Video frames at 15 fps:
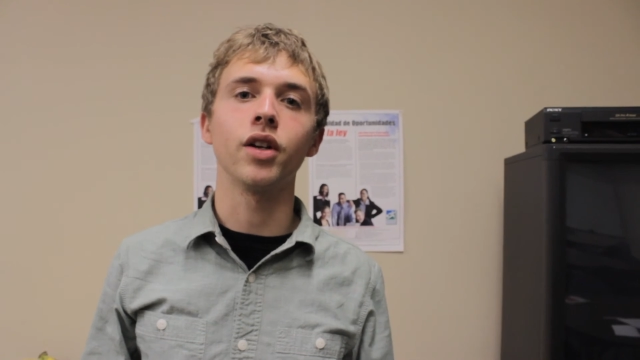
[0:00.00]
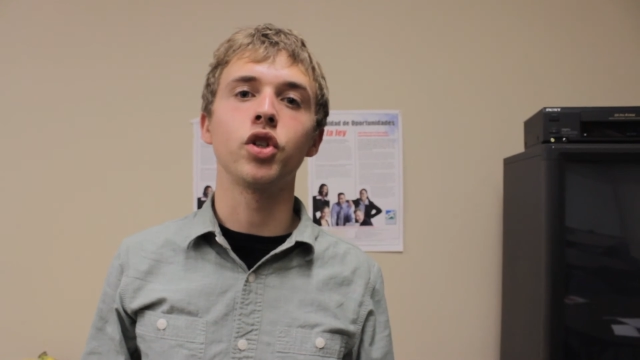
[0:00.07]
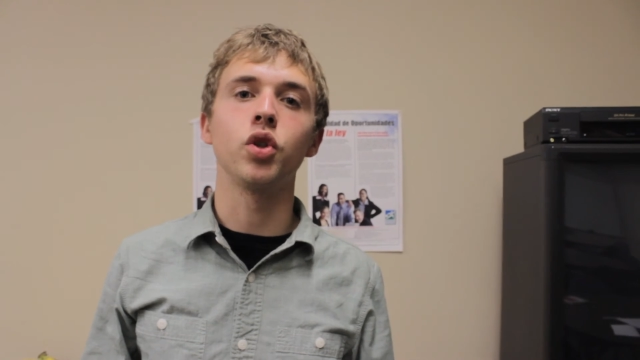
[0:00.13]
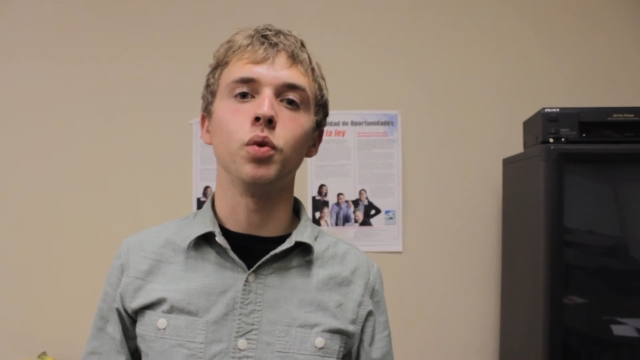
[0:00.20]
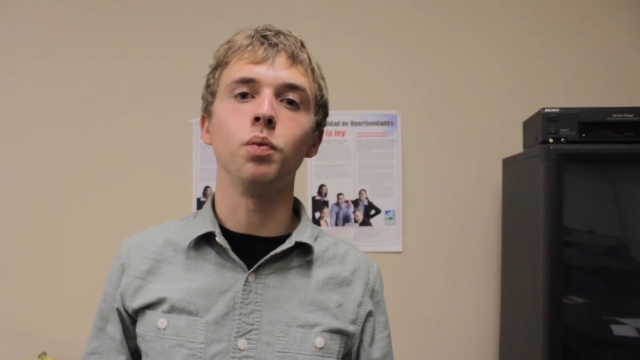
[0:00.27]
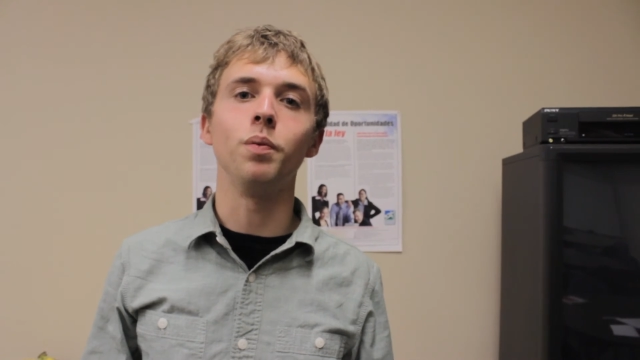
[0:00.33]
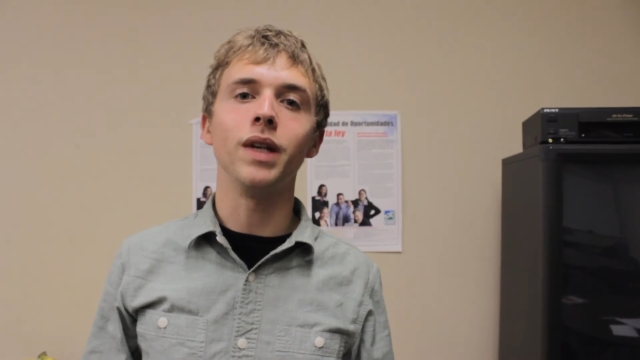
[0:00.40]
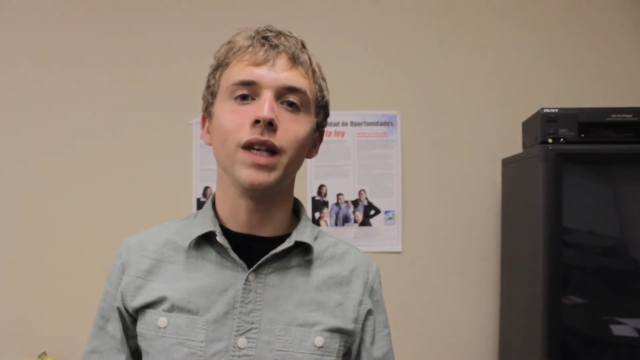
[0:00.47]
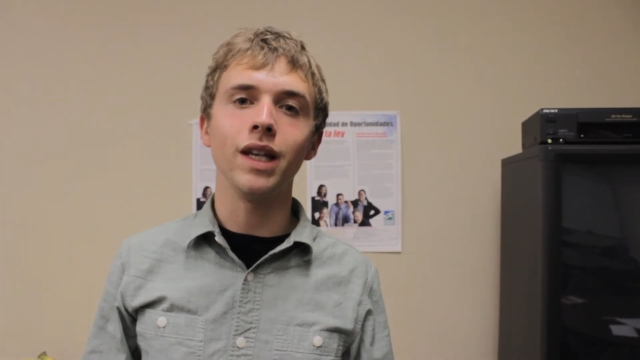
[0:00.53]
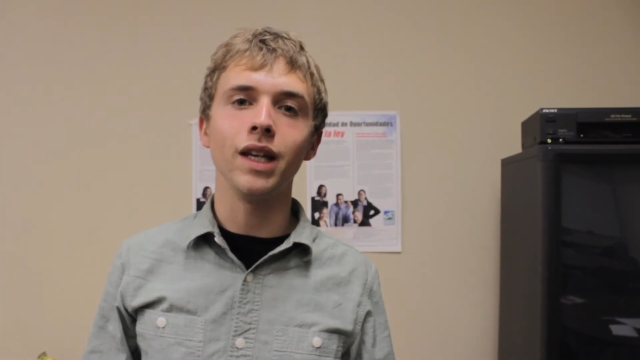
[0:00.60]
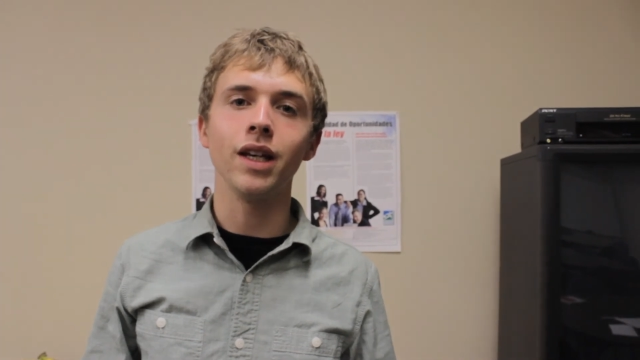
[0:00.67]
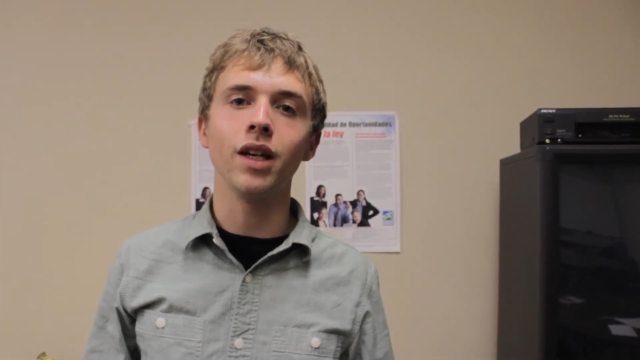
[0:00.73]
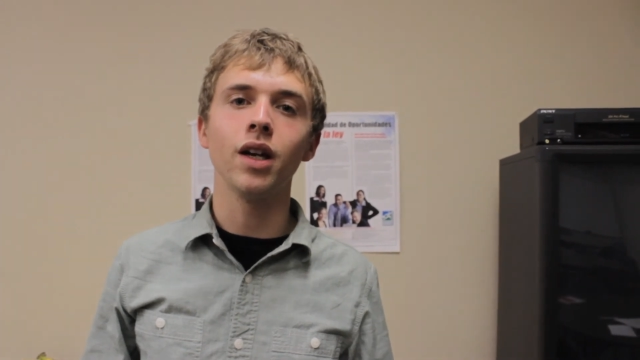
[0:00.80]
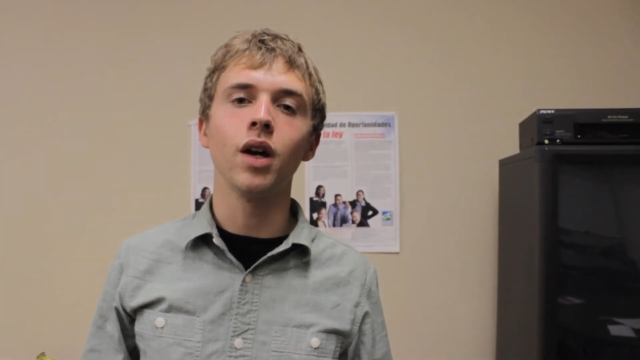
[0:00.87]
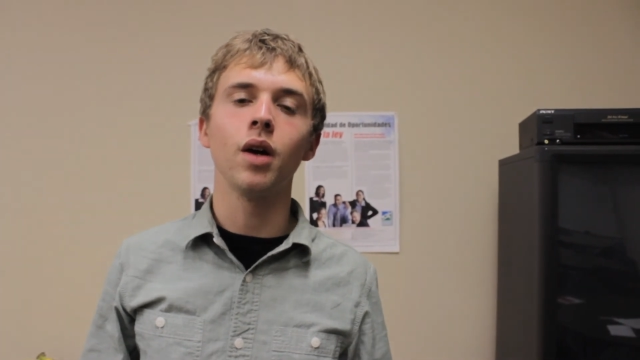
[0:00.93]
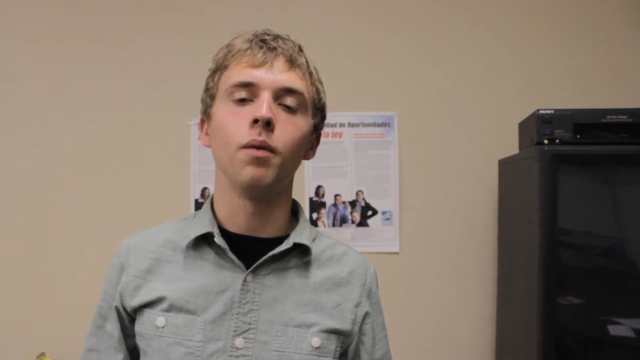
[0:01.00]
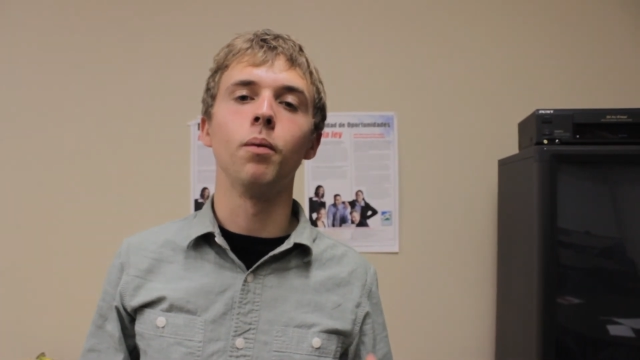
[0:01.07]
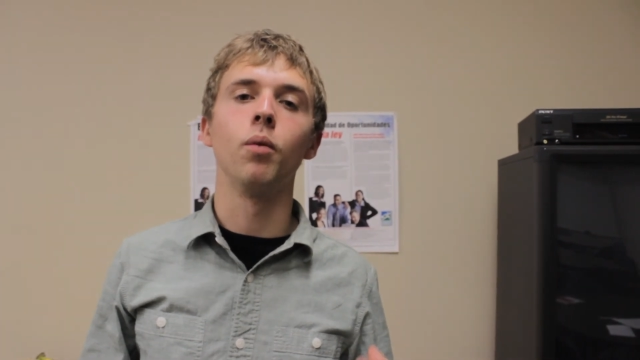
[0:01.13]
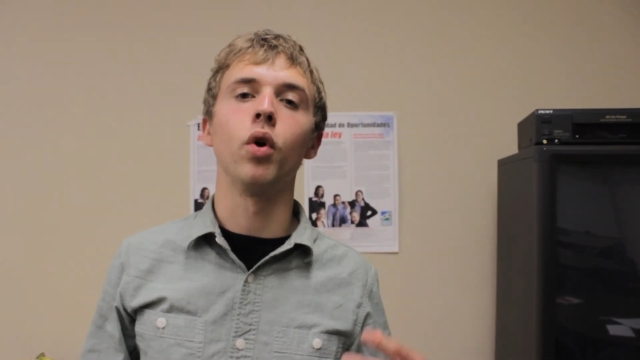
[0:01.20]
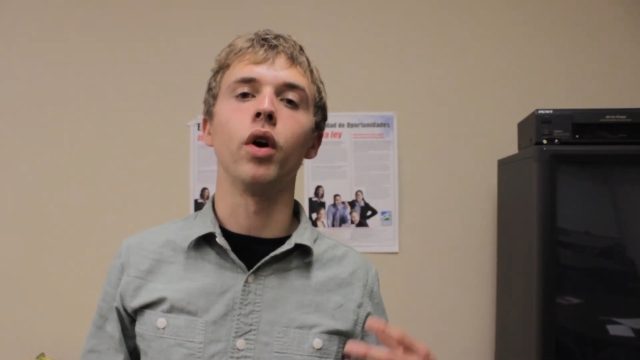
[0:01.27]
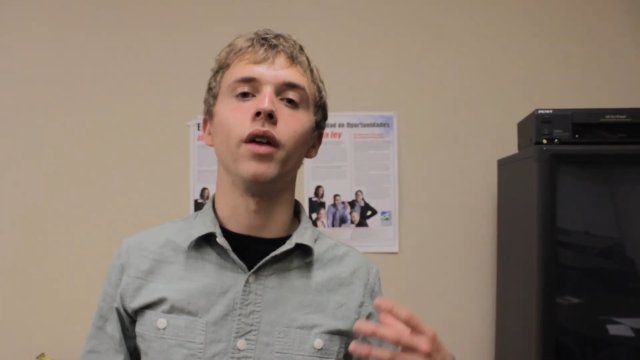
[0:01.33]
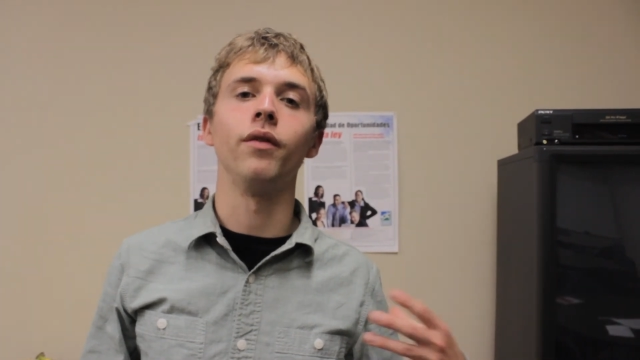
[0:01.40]
to be
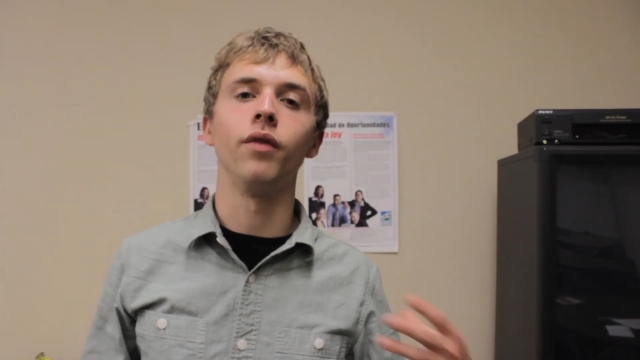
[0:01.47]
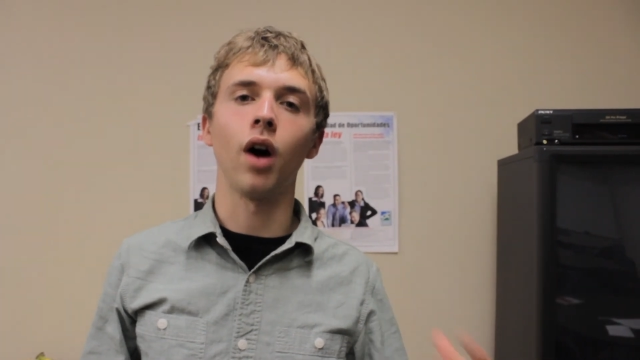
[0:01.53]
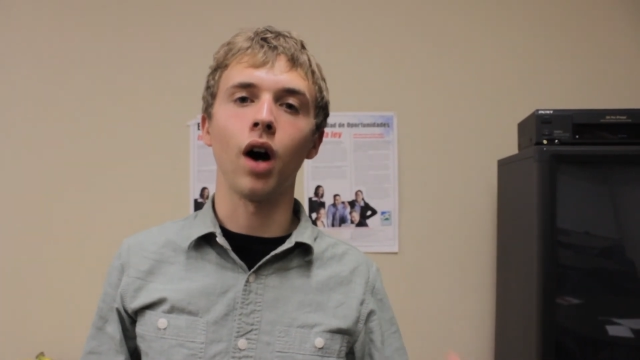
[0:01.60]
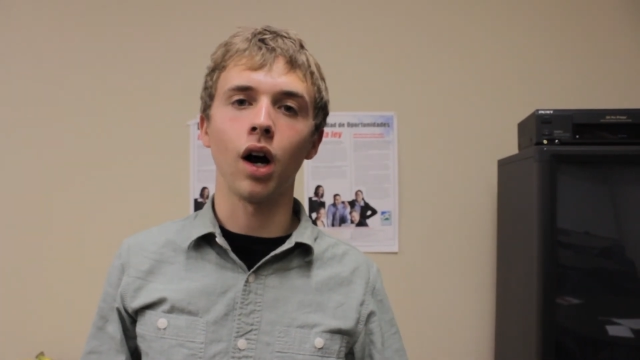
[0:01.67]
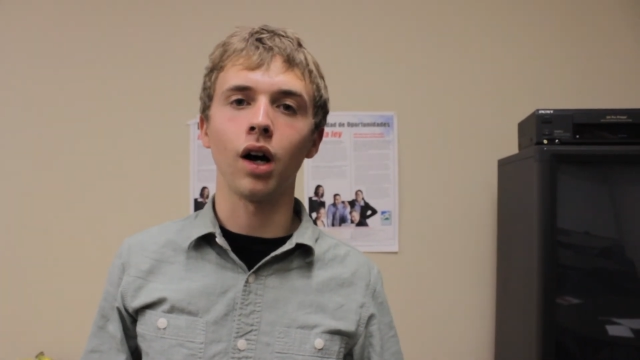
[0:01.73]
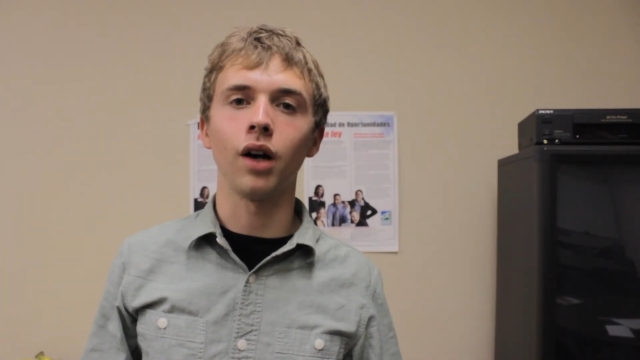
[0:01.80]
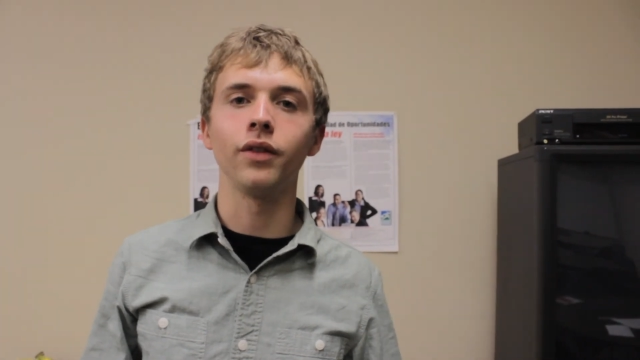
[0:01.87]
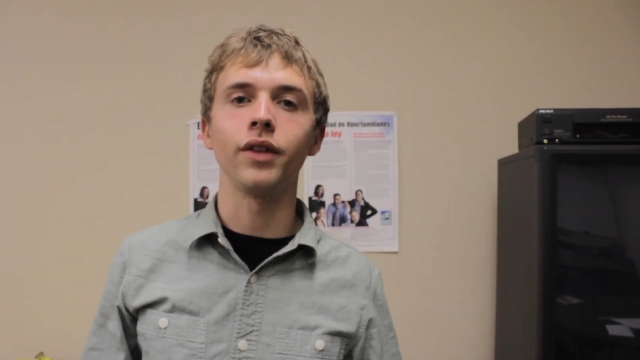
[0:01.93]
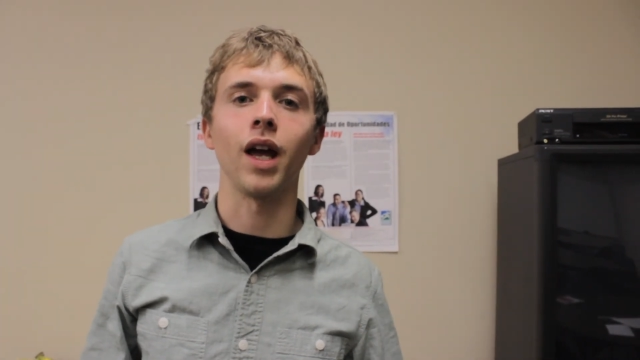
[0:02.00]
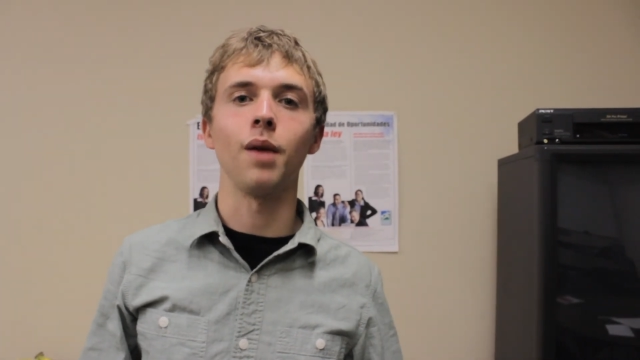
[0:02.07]
more involved,